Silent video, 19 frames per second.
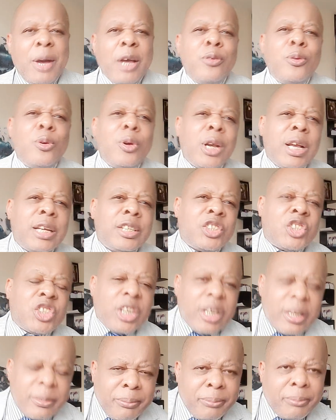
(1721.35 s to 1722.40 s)
Are you not
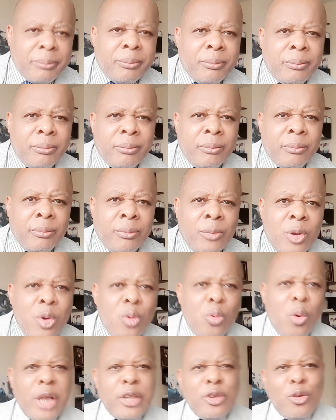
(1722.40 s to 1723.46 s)
ashamed?
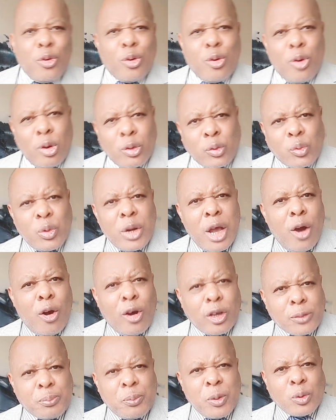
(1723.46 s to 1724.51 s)
When you go to the
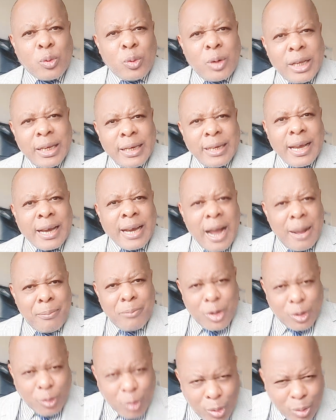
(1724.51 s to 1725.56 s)
hospital in the
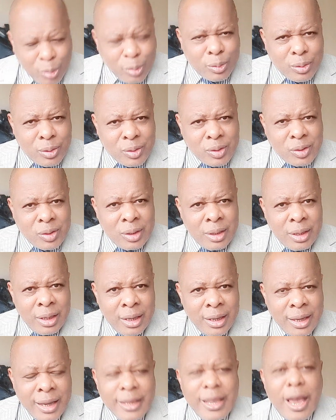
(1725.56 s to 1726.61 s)
Cameroons,
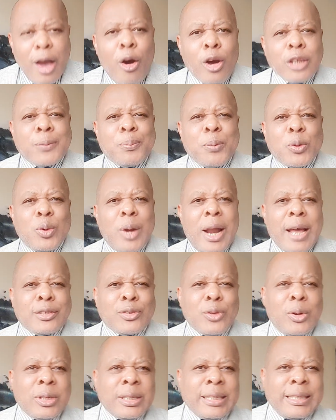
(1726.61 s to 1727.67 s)
the hospital are
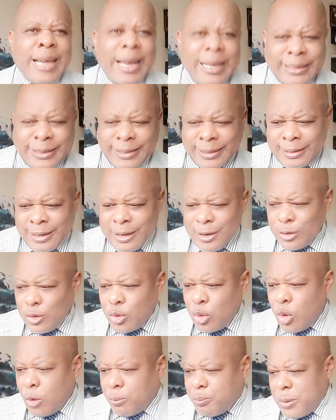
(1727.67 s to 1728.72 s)
so dirty.
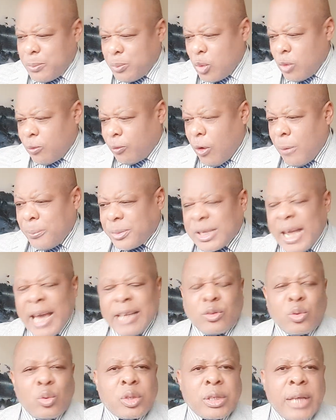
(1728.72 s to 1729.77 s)
You look people from
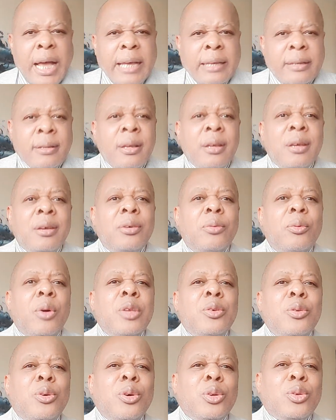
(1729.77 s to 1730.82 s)
side to side.
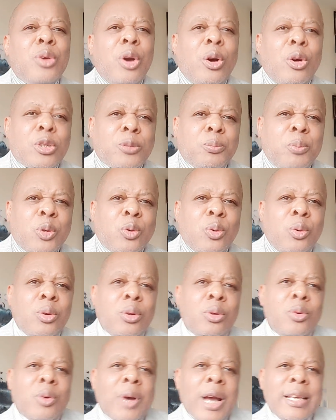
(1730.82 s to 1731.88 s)
When you go to a hospital,
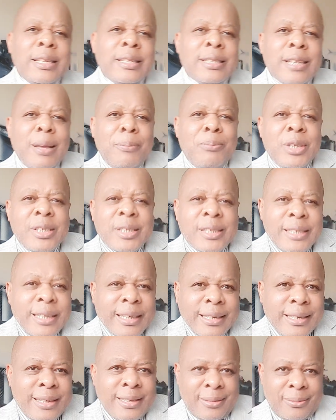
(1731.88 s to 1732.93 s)
you can instead be sick.